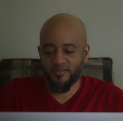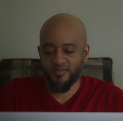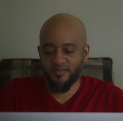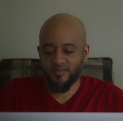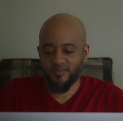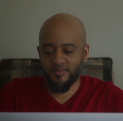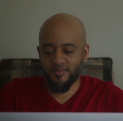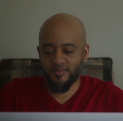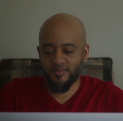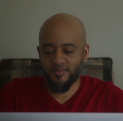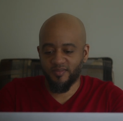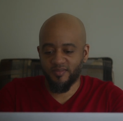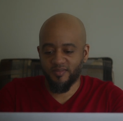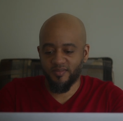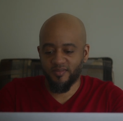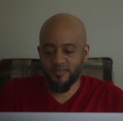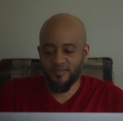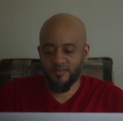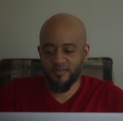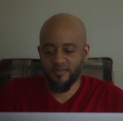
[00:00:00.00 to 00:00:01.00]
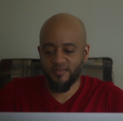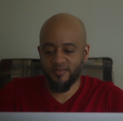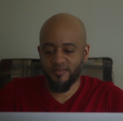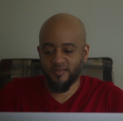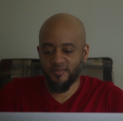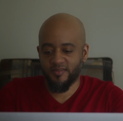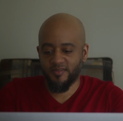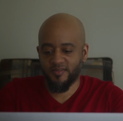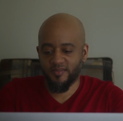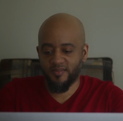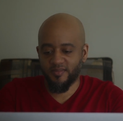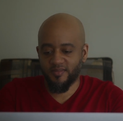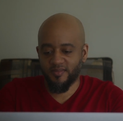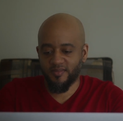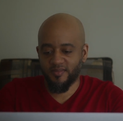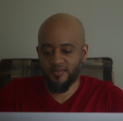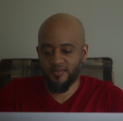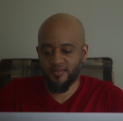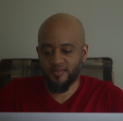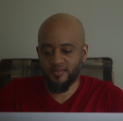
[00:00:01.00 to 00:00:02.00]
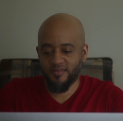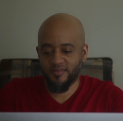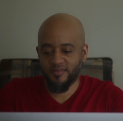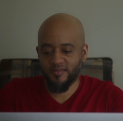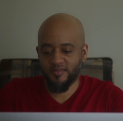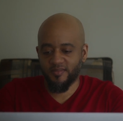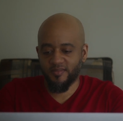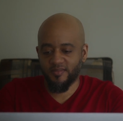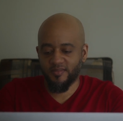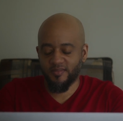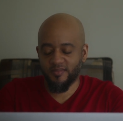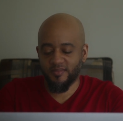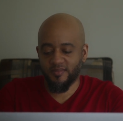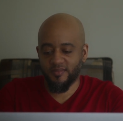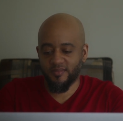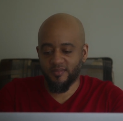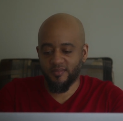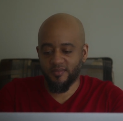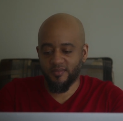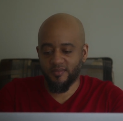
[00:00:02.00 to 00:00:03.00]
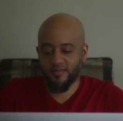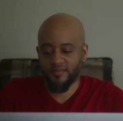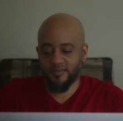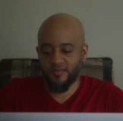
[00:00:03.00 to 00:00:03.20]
Nobody speaks.